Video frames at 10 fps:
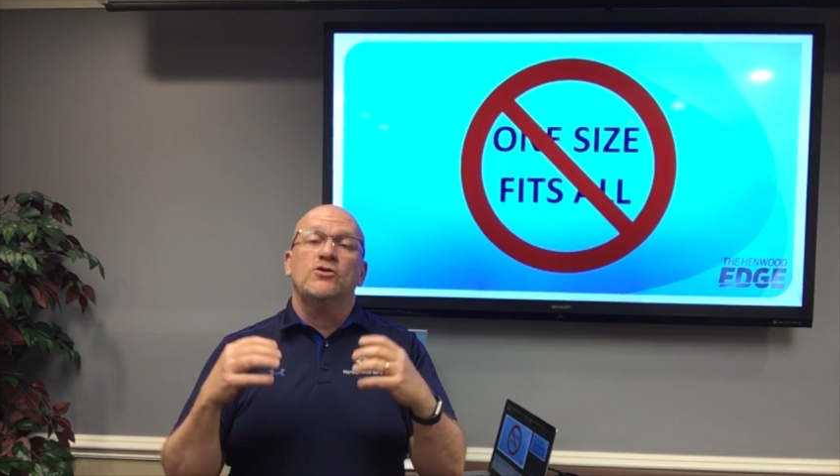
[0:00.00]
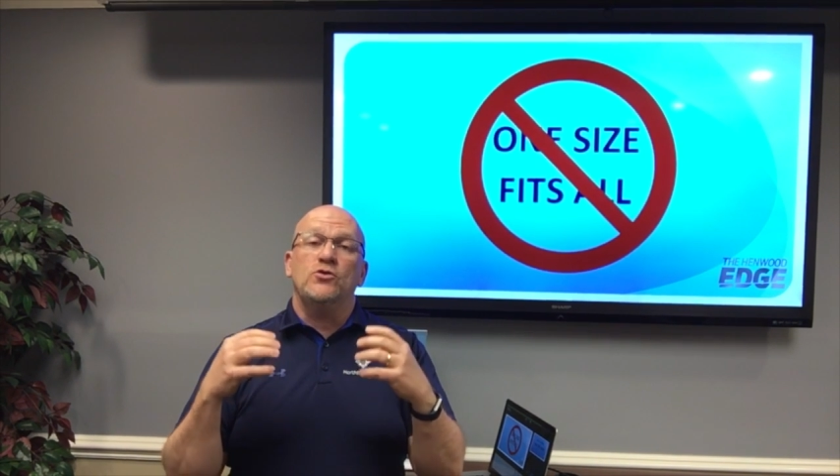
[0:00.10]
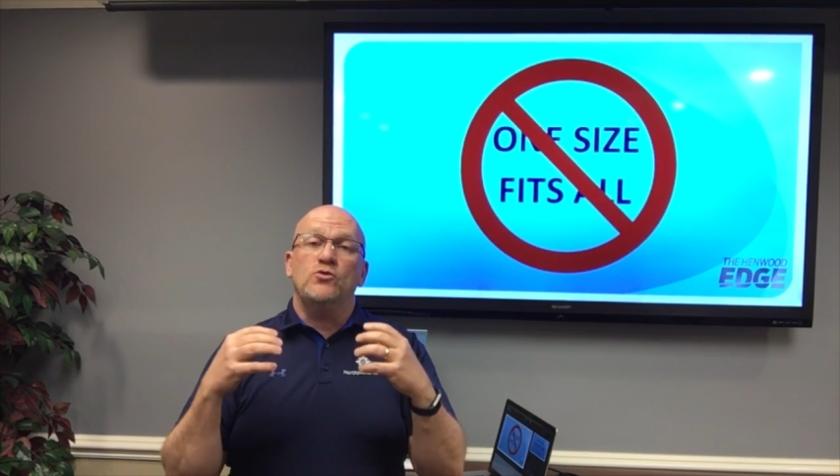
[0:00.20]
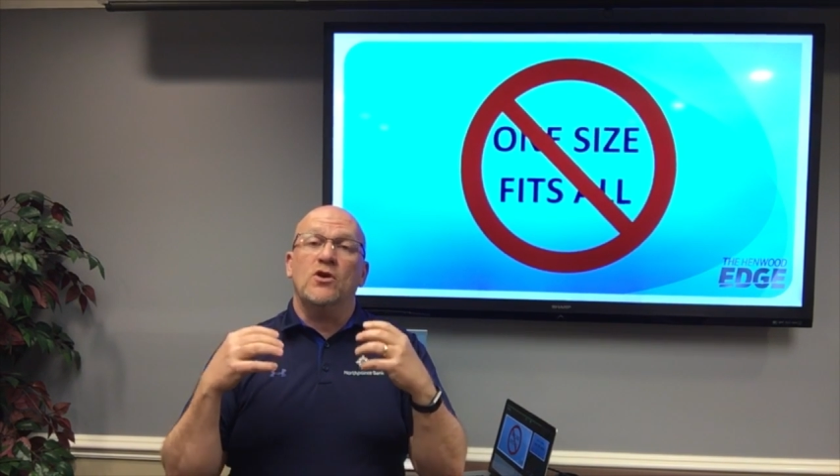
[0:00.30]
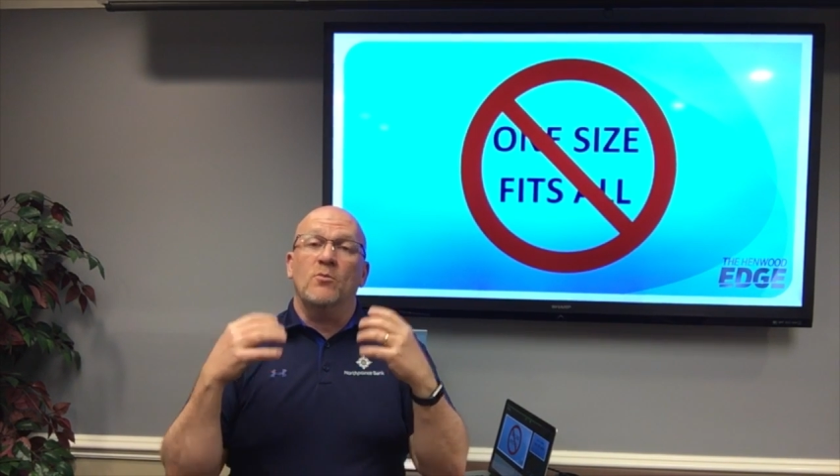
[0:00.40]

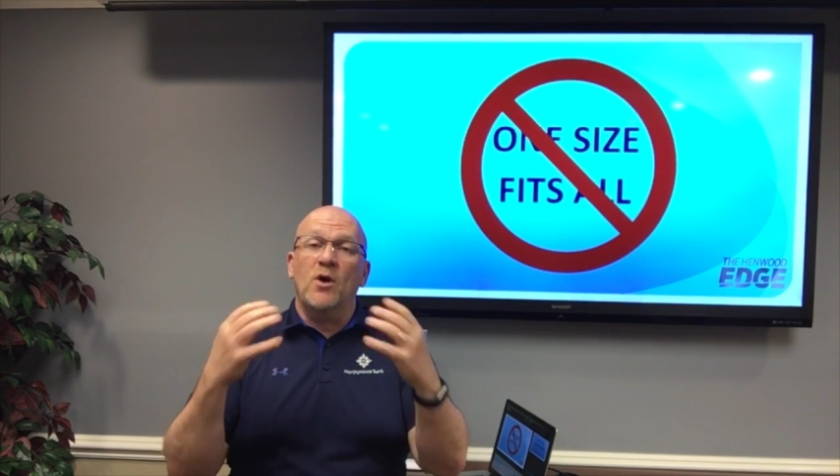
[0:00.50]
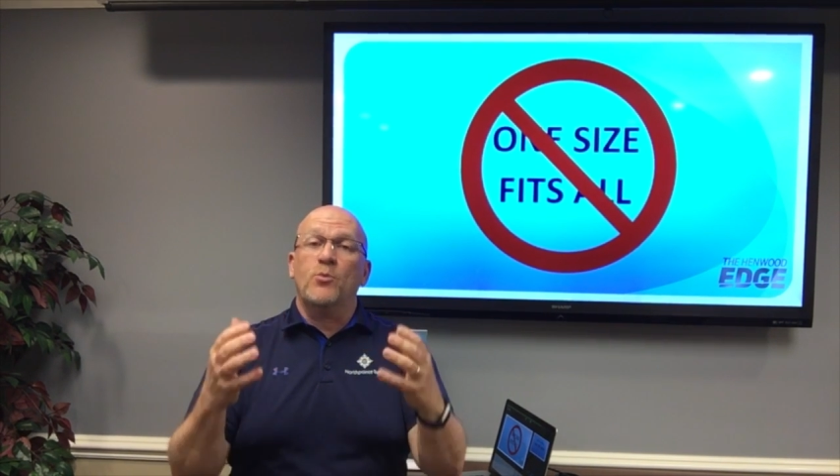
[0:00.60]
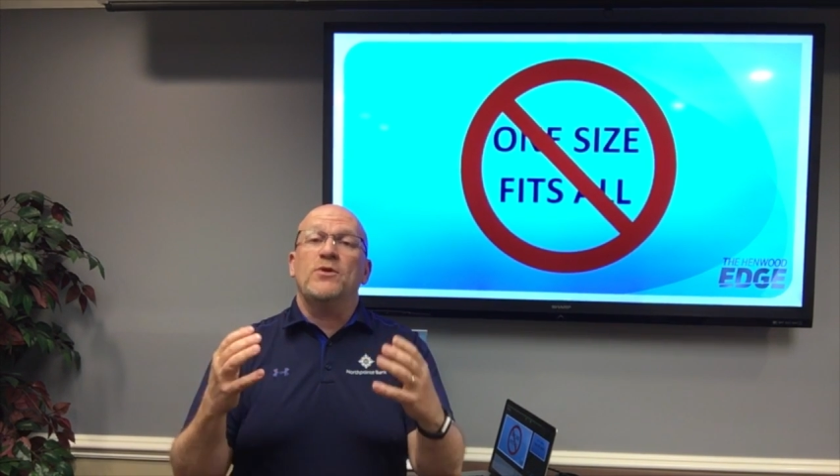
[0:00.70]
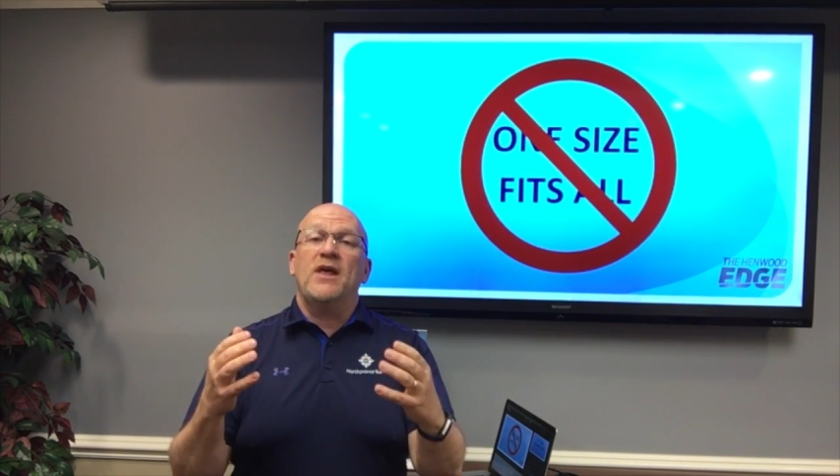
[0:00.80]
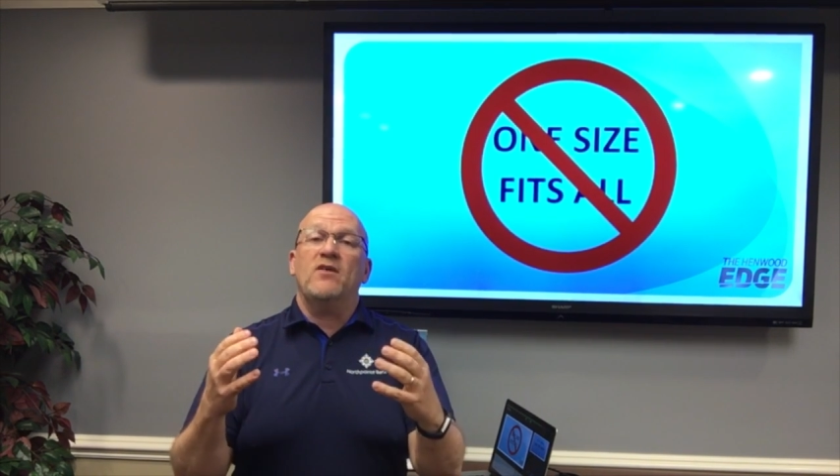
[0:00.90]
to come
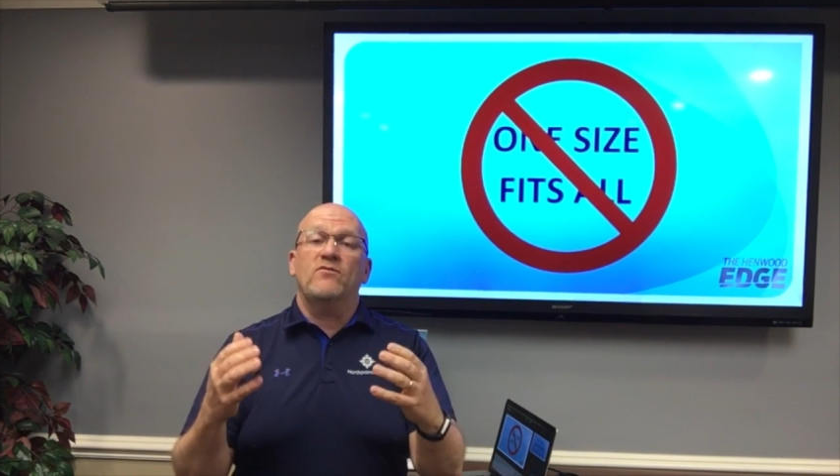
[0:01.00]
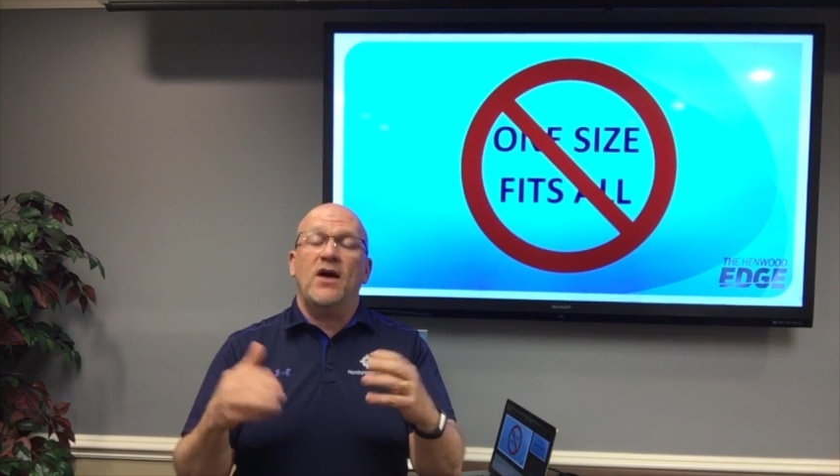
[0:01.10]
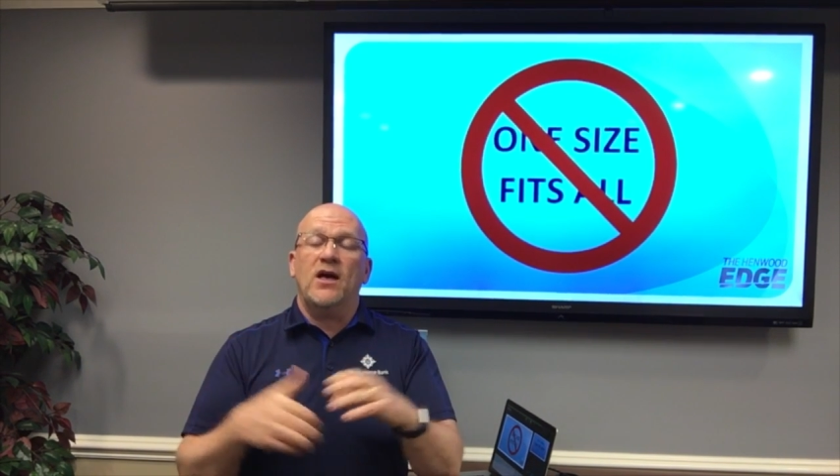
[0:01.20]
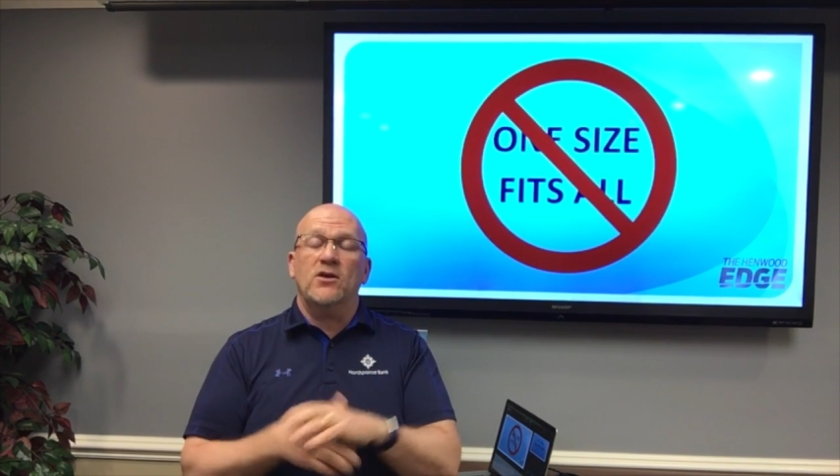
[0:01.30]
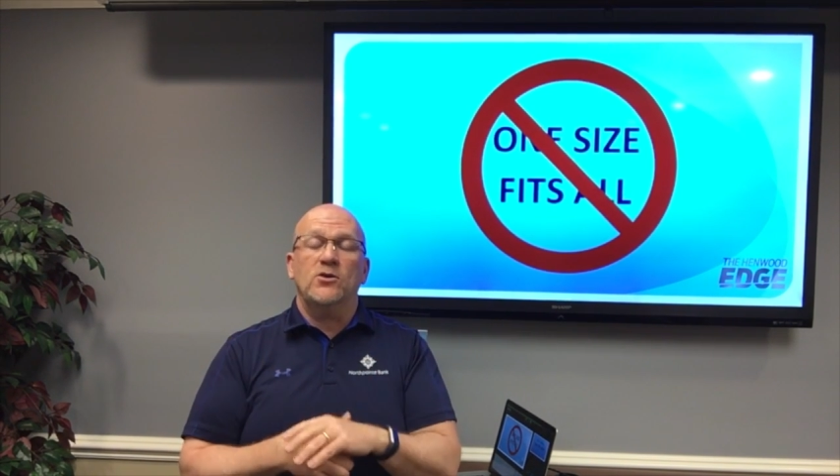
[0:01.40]
up with that
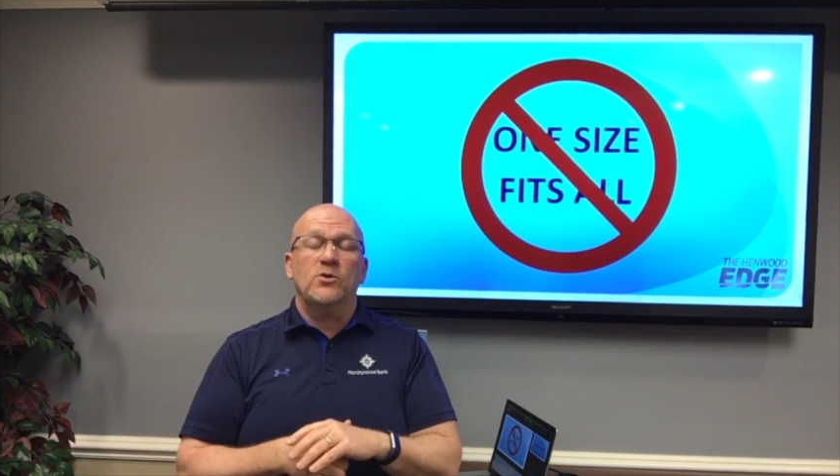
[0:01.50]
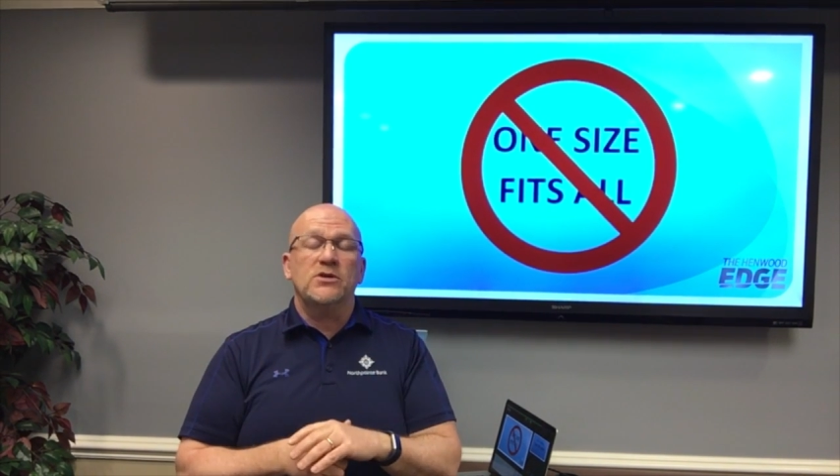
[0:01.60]
value,